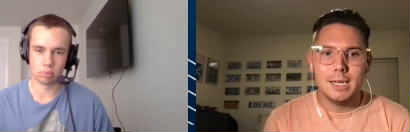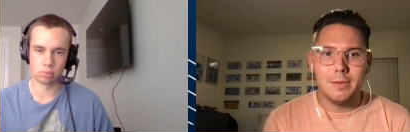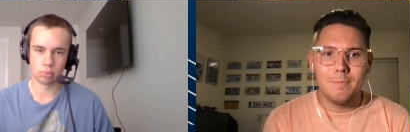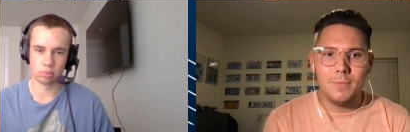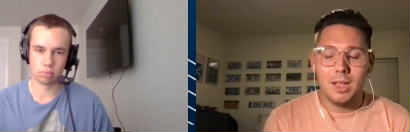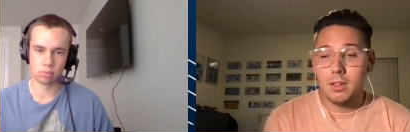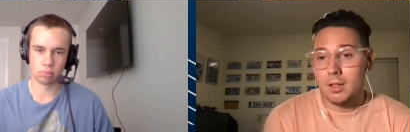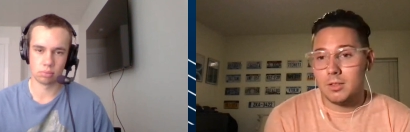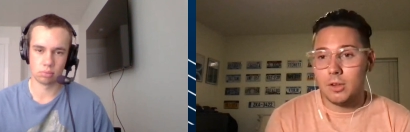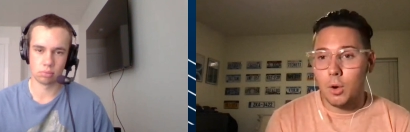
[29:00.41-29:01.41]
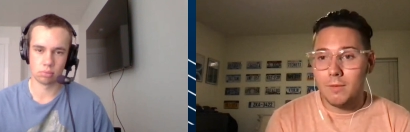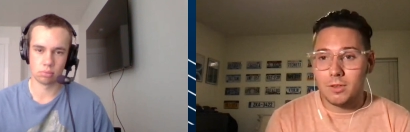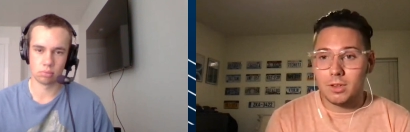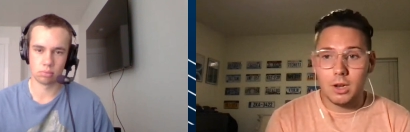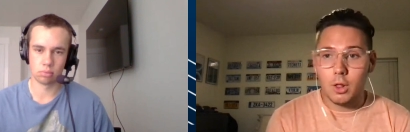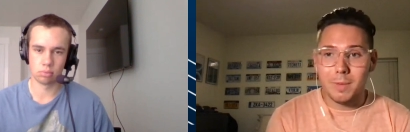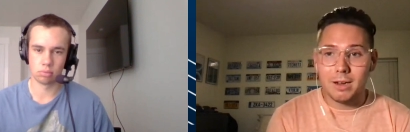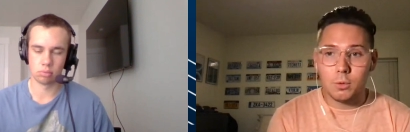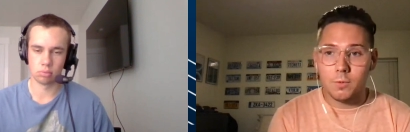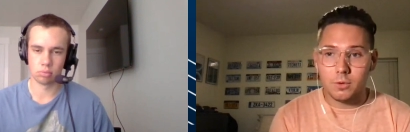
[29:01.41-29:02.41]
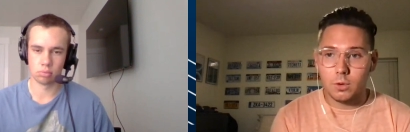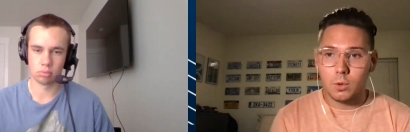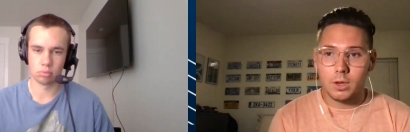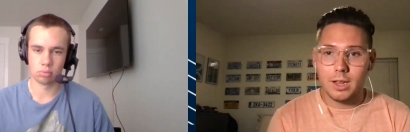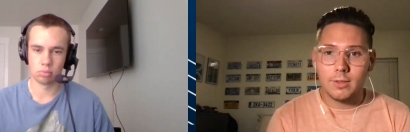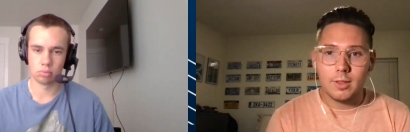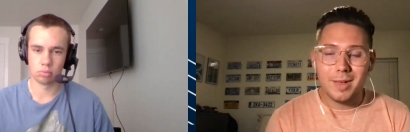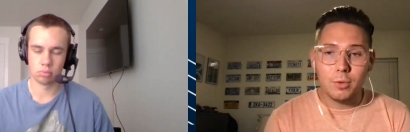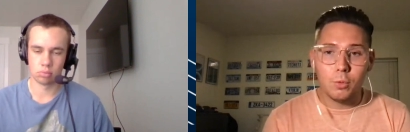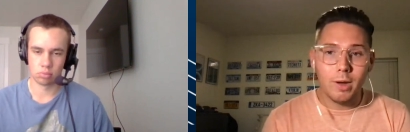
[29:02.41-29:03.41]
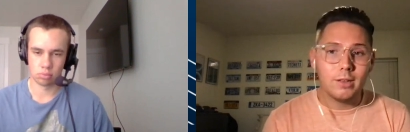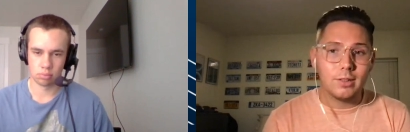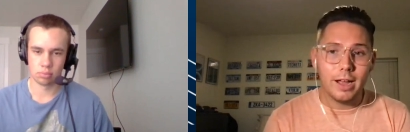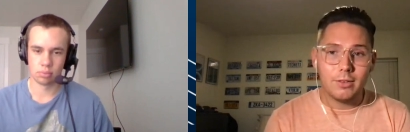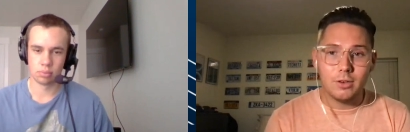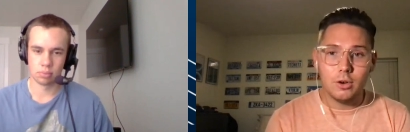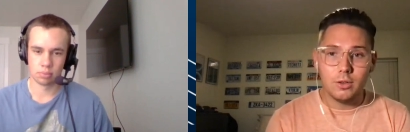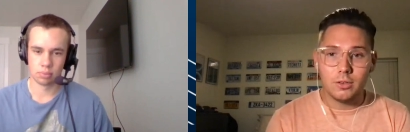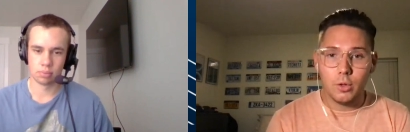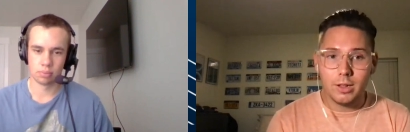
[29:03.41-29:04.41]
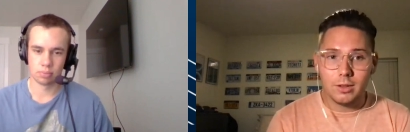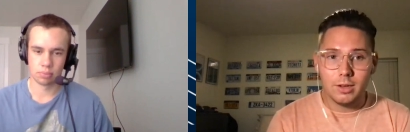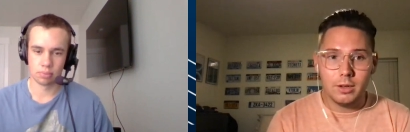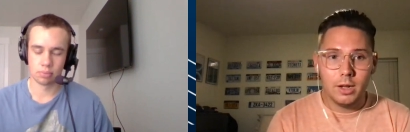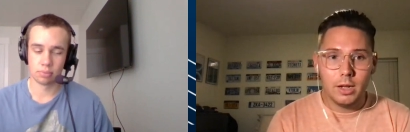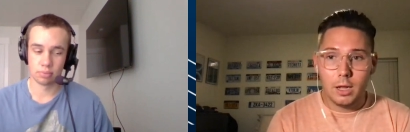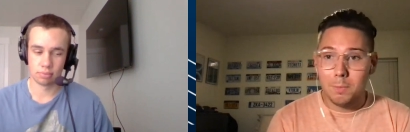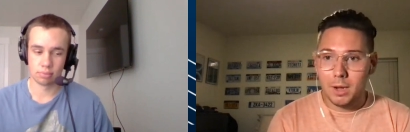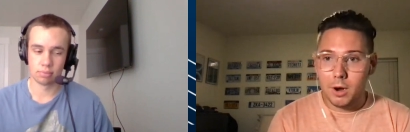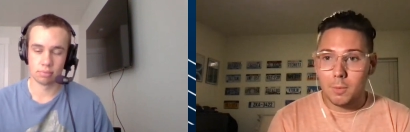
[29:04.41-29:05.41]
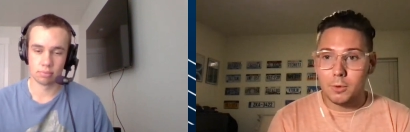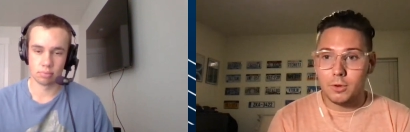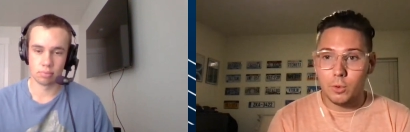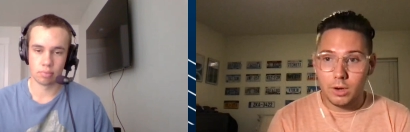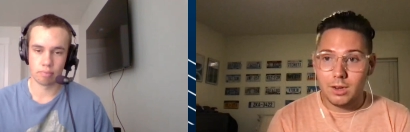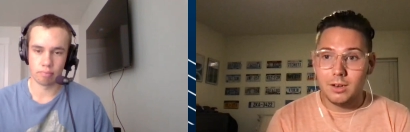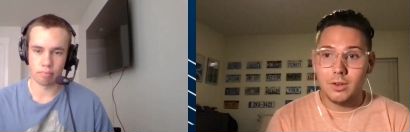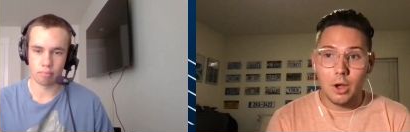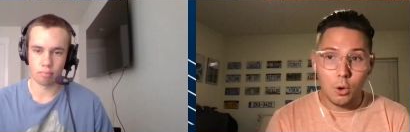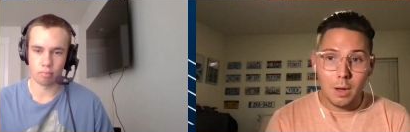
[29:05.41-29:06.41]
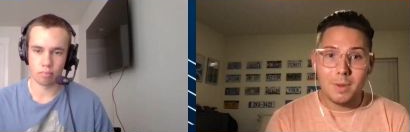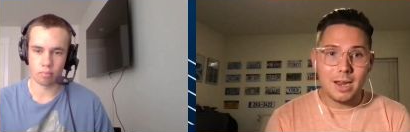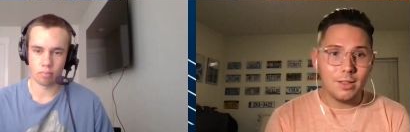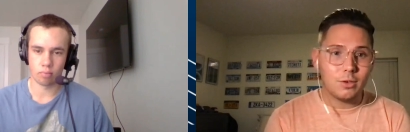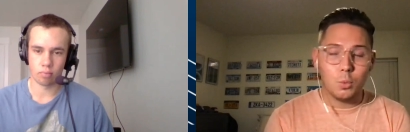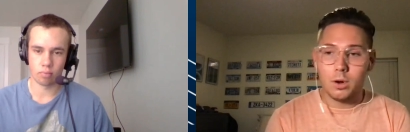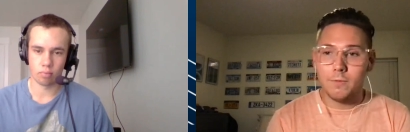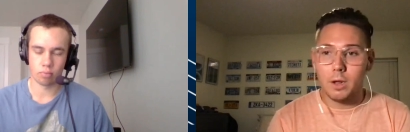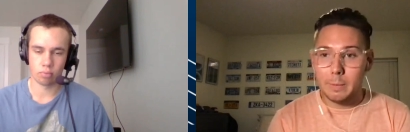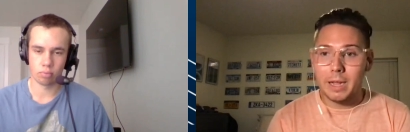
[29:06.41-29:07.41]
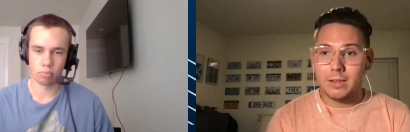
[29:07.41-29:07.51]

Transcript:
Speaker 1: Um, and and so obviously you know the Pac-12 struggled against the Mountain West last year, and so that's a a big opportunity to go up against one of their